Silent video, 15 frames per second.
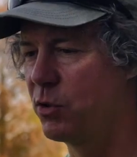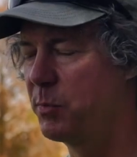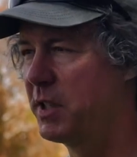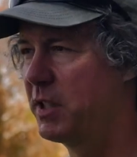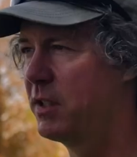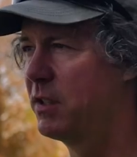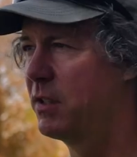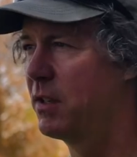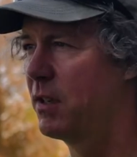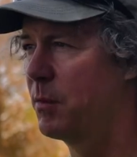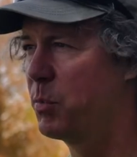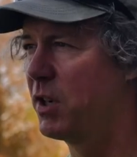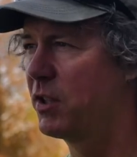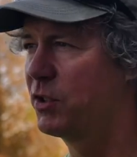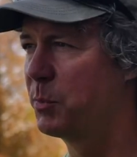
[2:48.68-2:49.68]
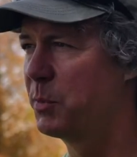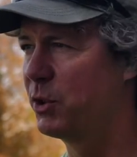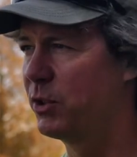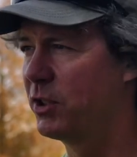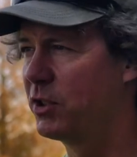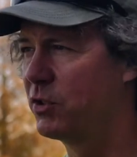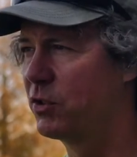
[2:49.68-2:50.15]
many
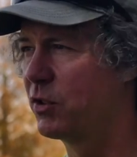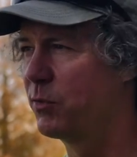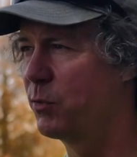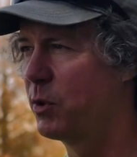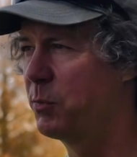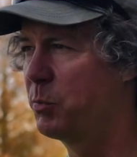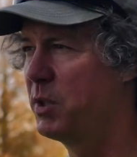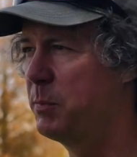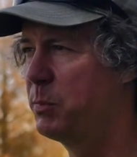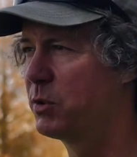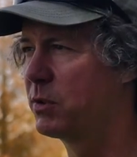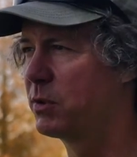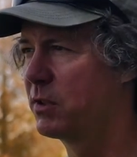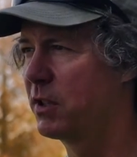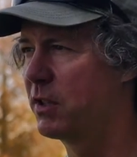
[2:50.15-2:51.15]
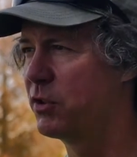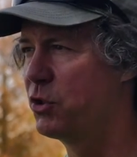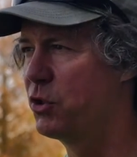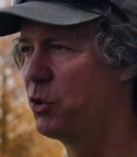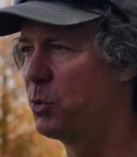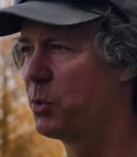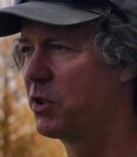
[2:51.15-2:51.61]
possibilities of what people can
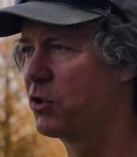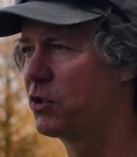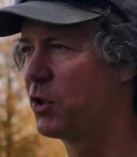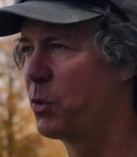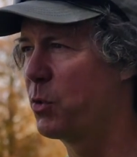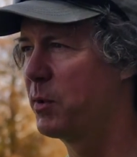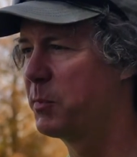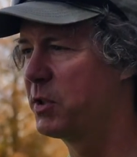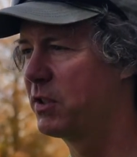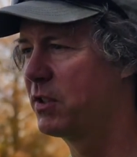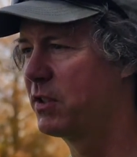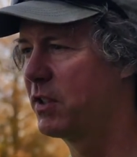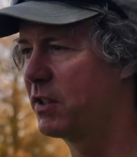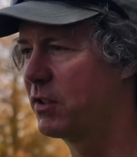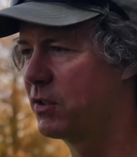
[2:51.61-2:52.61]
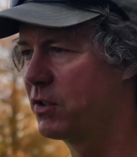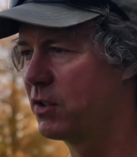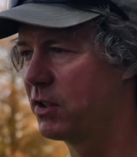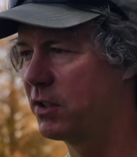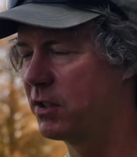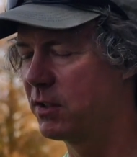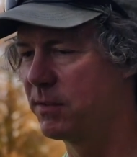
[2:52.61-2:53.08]
do with this equipment that uh,
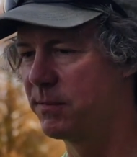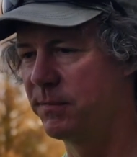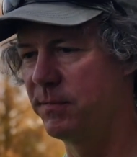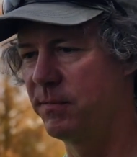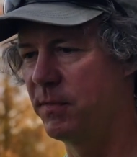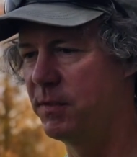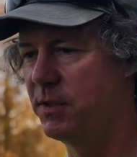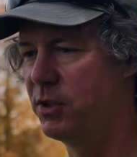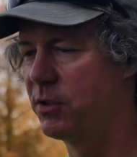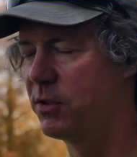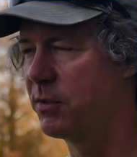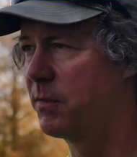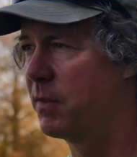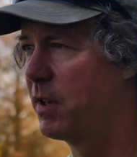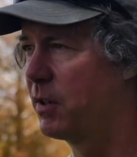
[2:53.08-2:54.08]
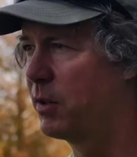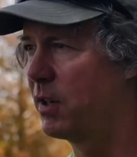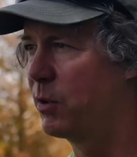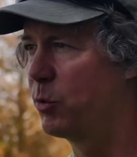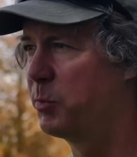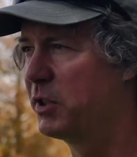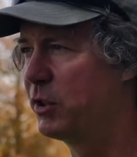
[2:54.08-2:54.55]
you know,
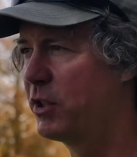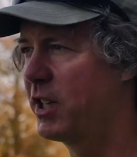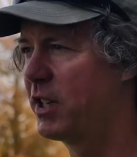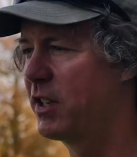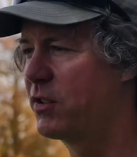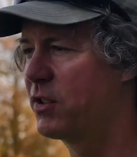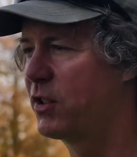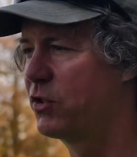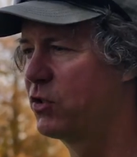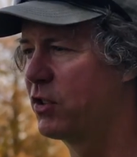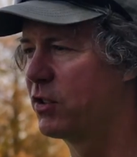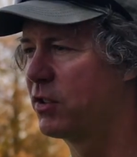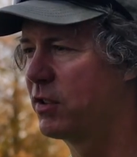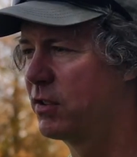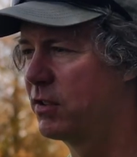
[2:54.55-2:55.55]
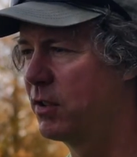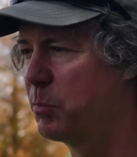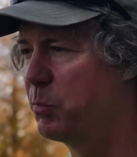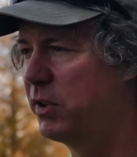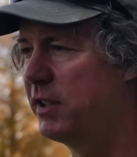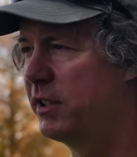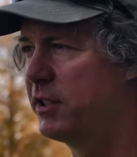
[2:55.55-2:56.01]
I, I, will be looking at things in a
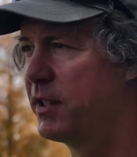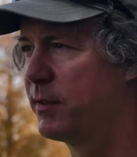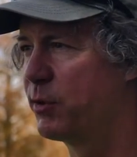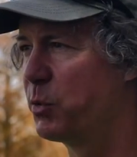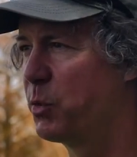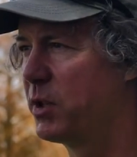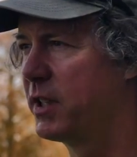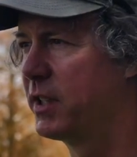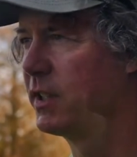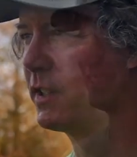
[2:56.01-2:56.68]
completely different way.